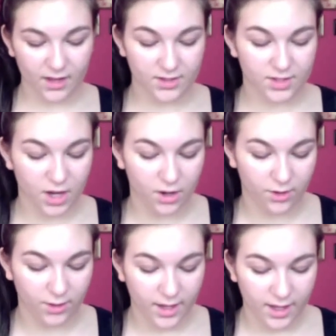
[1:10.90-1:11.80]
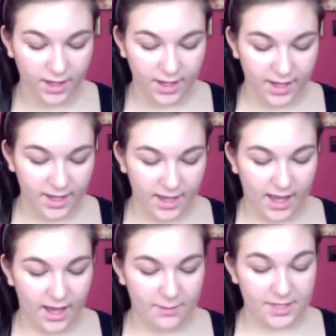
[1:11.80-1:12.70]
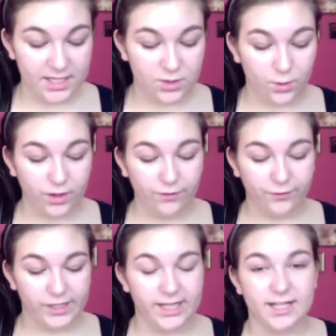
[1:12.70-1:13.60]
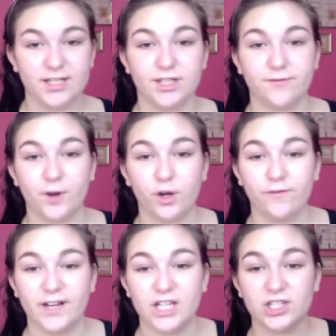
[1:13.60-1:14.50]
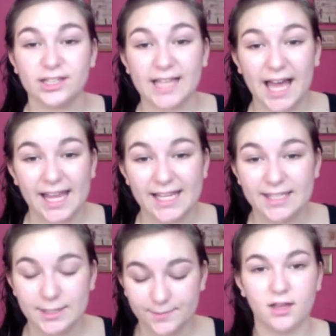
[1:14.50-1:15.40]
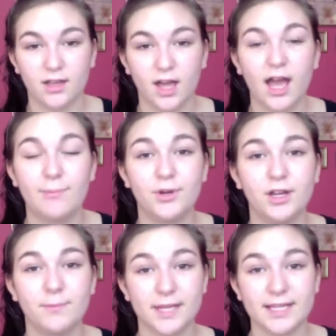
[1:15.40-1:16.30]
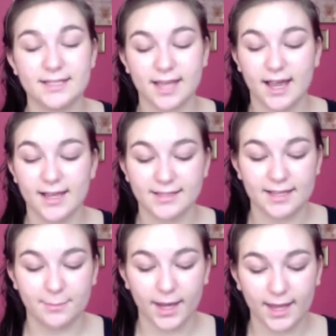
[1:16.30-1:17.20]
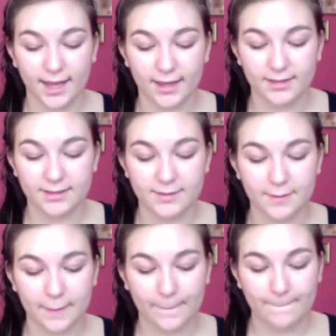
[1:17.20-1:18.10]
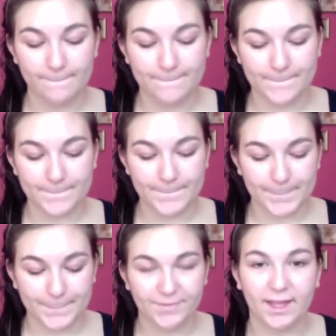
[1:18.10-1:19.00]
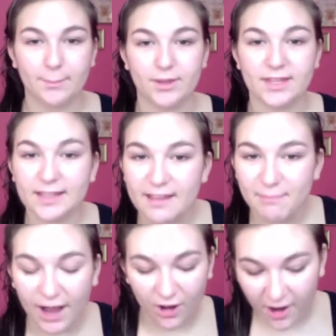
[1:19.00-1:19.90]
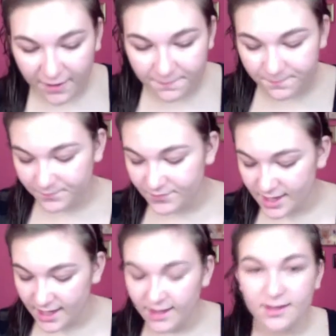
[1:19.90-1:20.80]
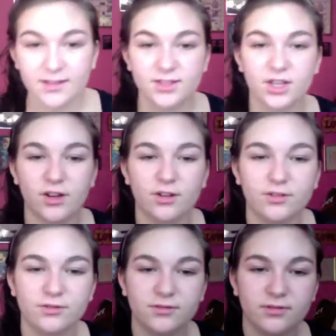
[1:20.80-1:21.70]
So, this is oil-free and it's the Photo Finish Light. I put a pea size in my hand and I put the lid back on. So,